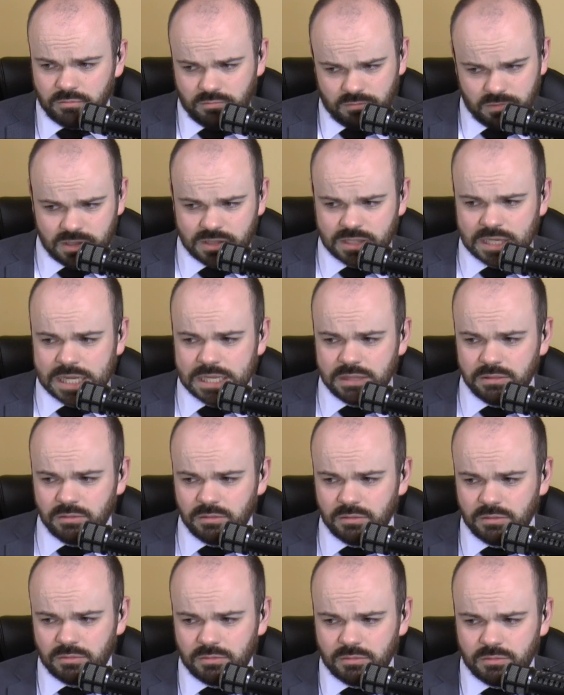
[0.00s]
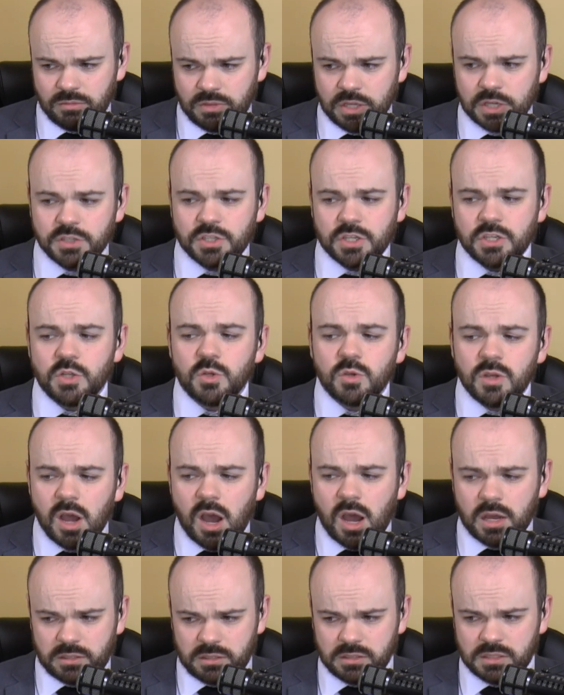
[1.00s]
he said, there's a new
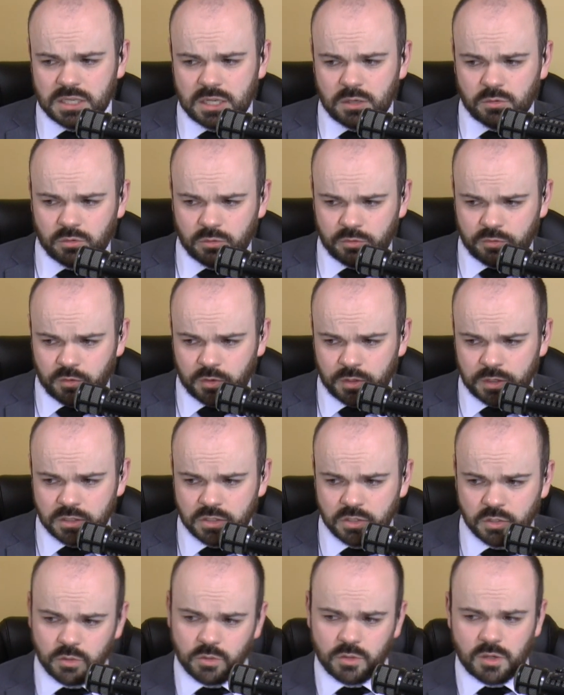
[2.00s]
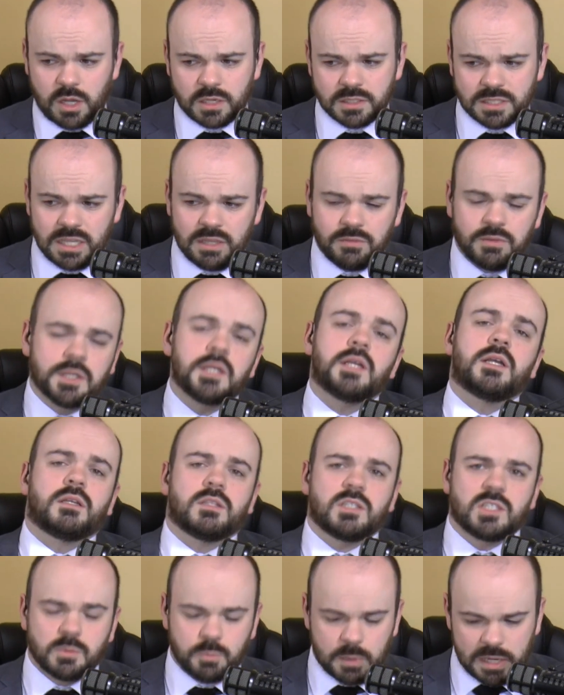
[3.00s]
God in town, referring to Octavia
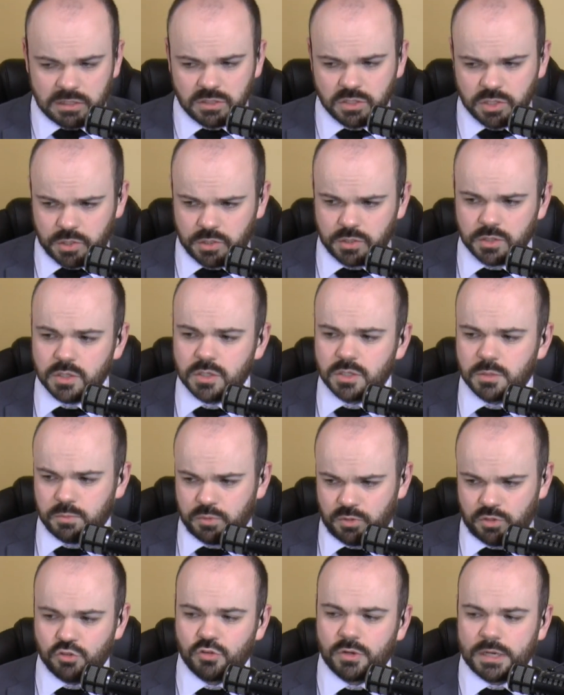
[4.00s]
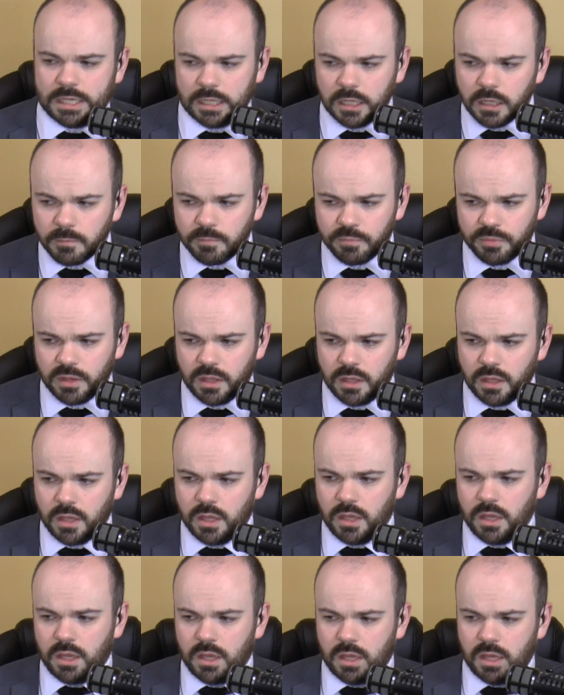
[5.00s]
Spencer's portrayal.
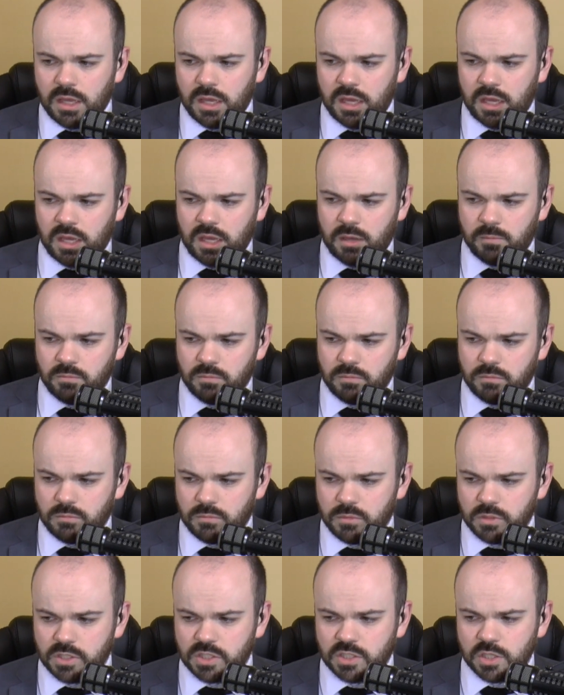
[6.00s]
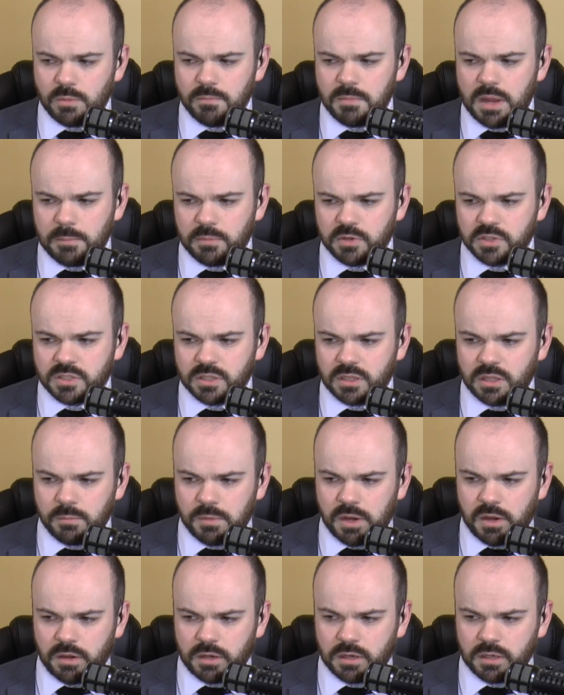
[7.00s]
Some members of the
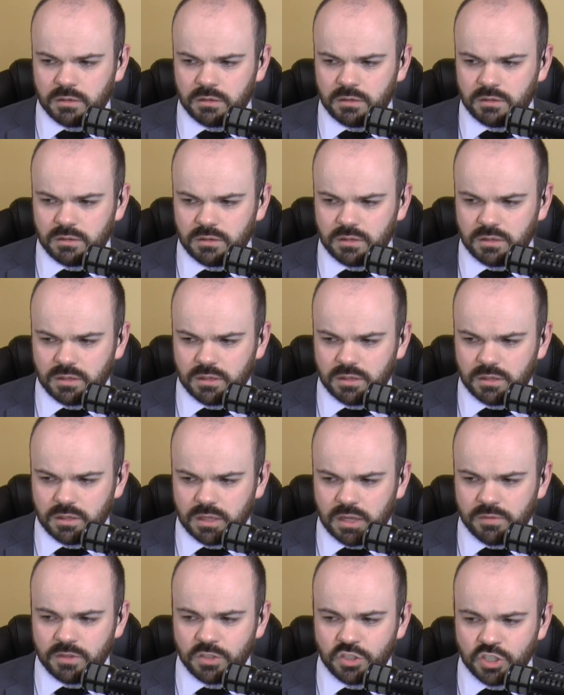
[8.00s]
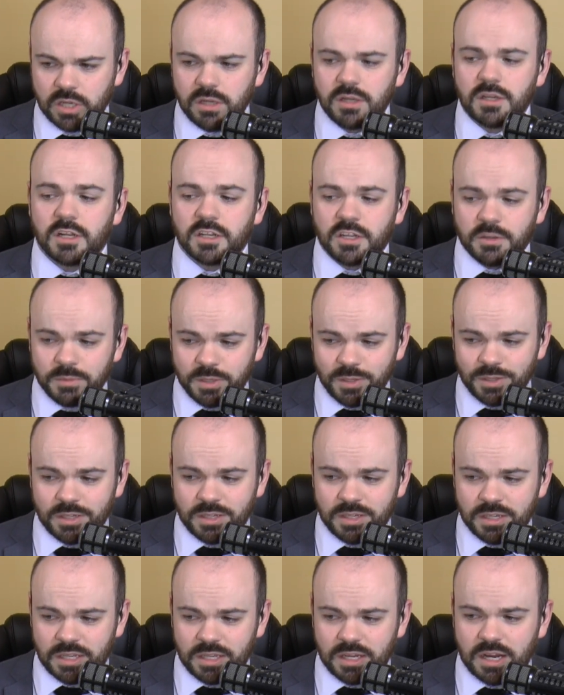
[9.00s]
American evangelical
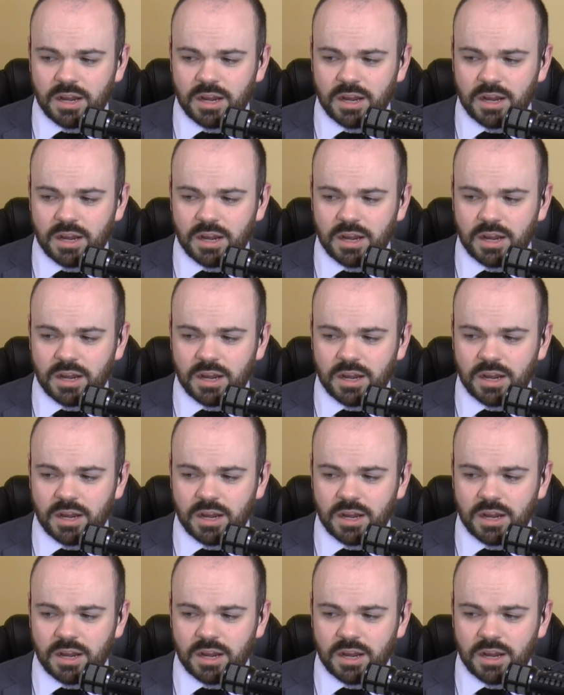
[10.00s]
community